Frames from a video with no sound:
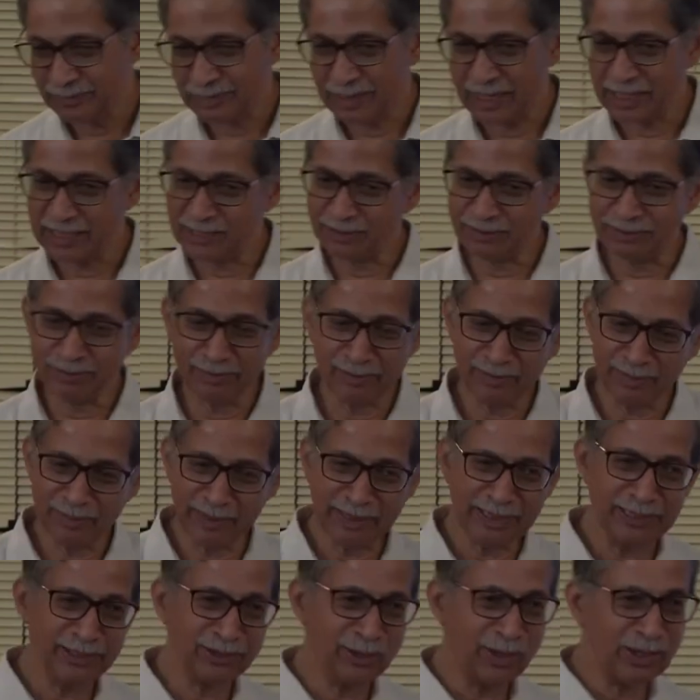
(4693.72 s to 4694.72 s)
As
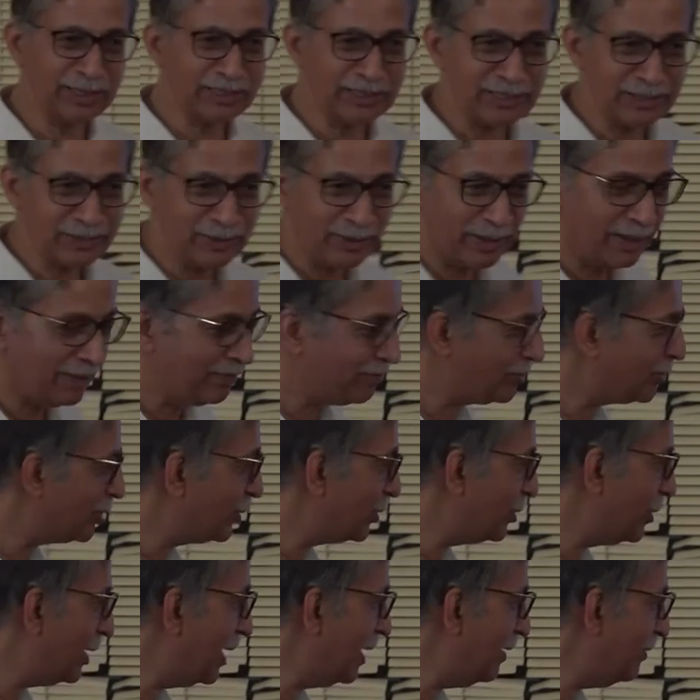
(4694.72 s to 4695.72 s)
many joints as you have. So
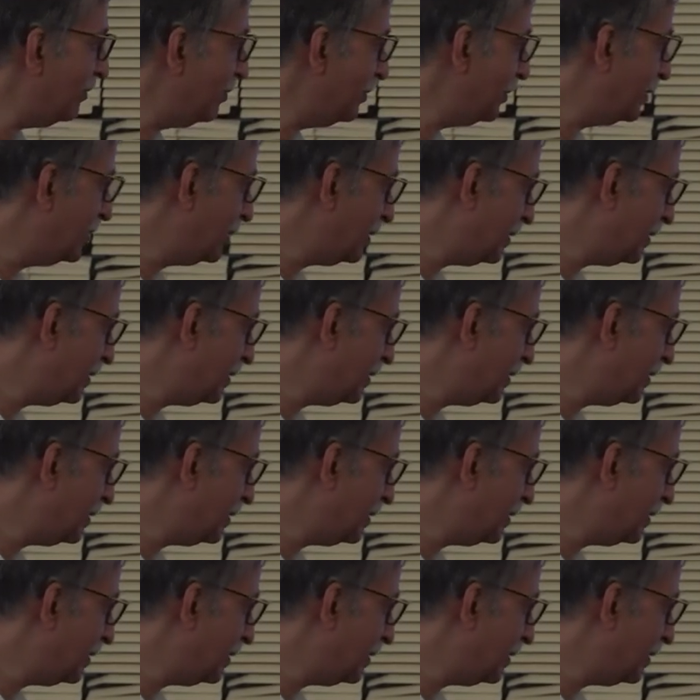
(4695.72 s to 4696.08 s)
you have